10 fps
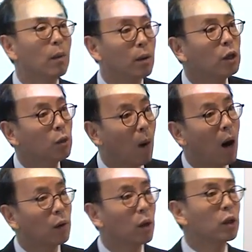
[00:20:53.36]
this
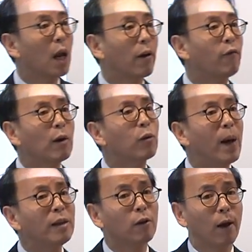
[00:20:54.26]
model is like
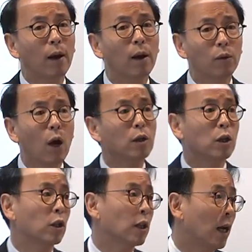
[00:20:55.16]
fundamentally not
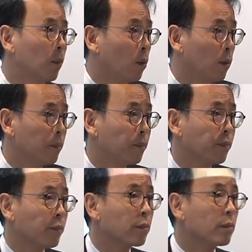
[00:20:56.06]
sustainable.
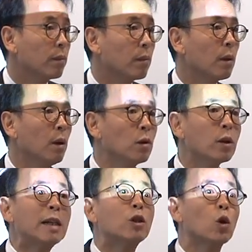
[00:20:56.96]
So
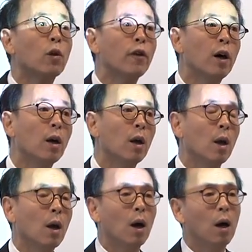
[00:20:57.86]
that's sort of
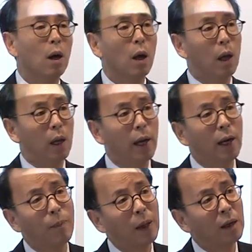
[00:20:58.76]
and
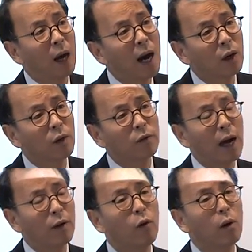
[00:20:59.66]
I've been arguing
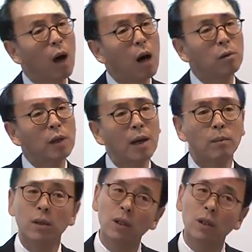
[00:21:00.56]
that for a long time.